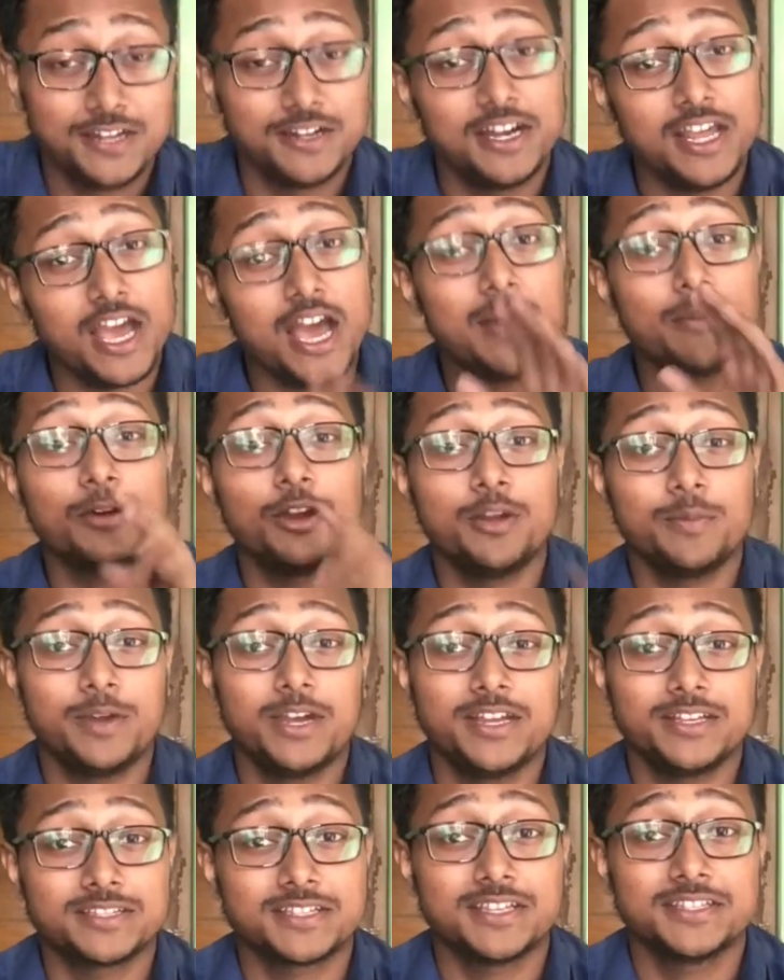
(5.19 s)
today I'm going to be
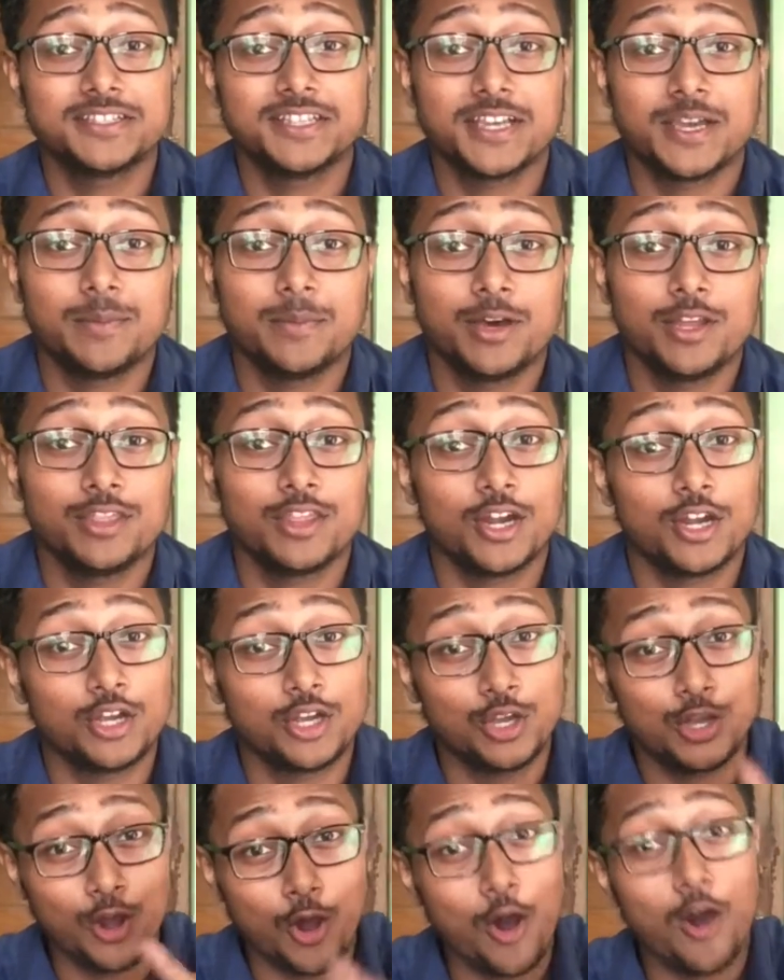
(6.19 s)
discussing about the
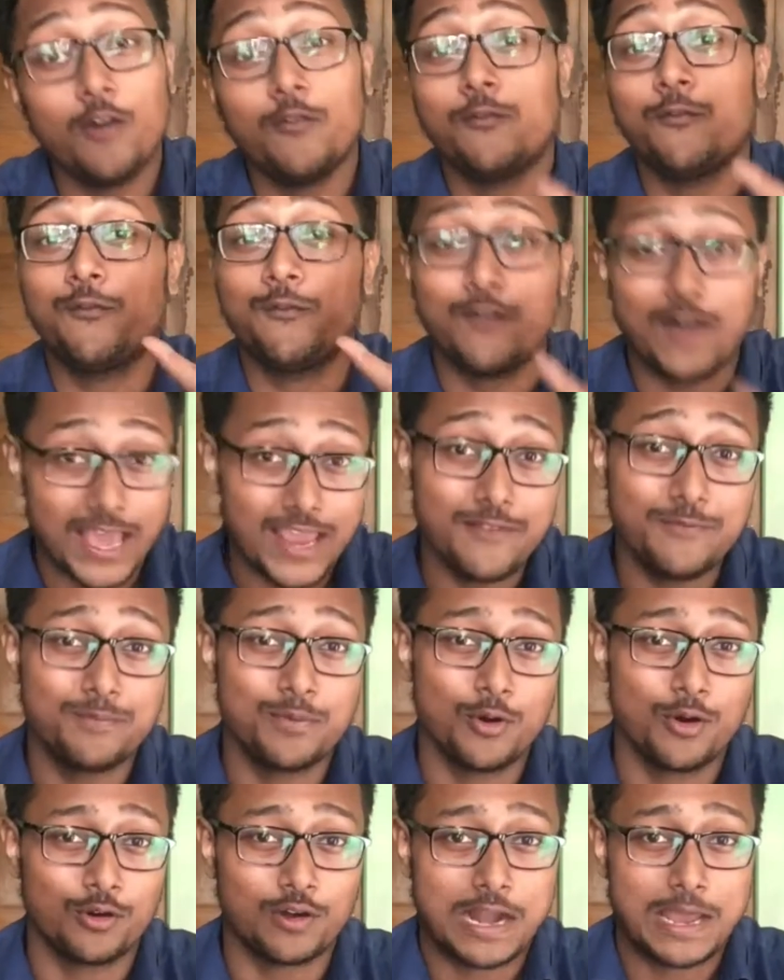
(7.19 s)
top 5
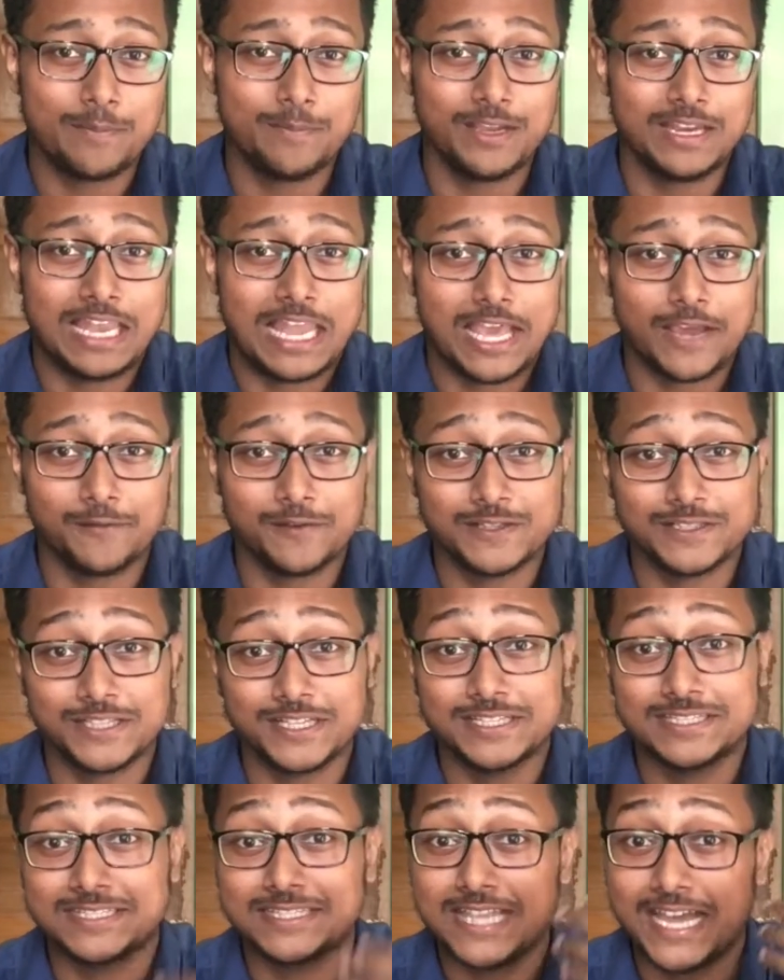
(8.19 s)
programming
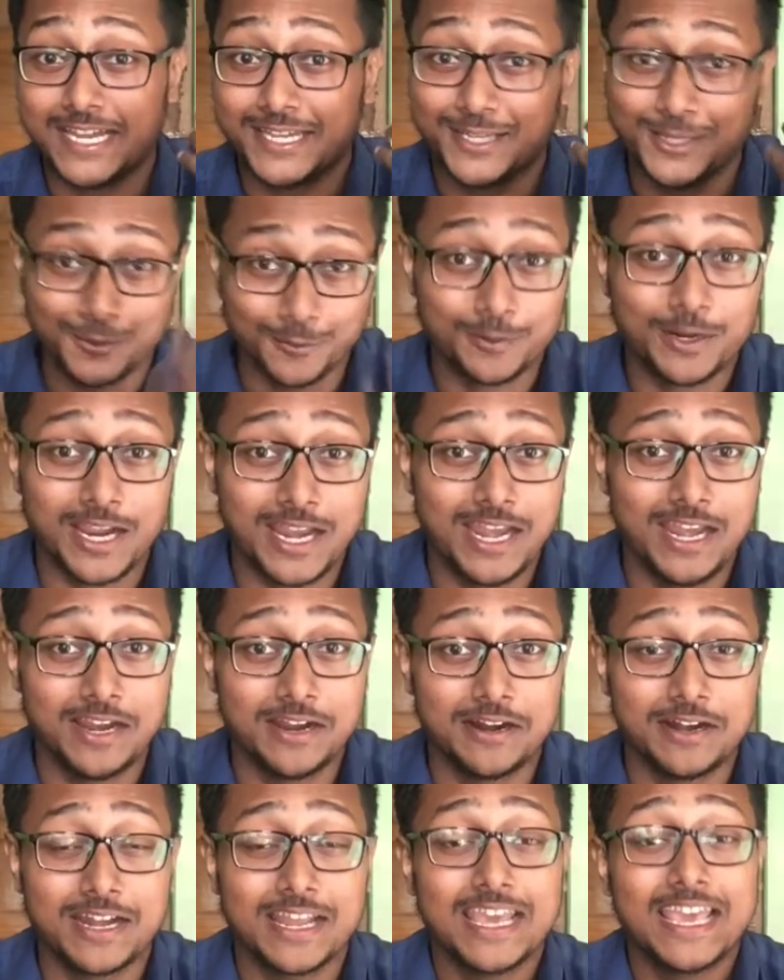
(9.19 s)
languages that you can
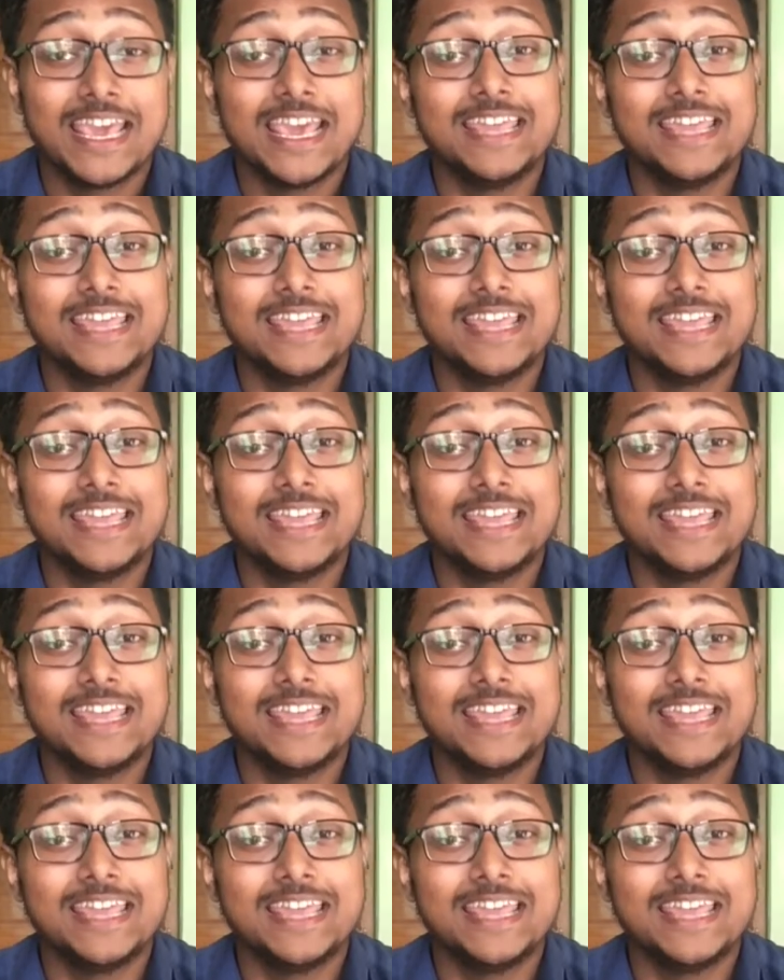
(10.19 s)
learn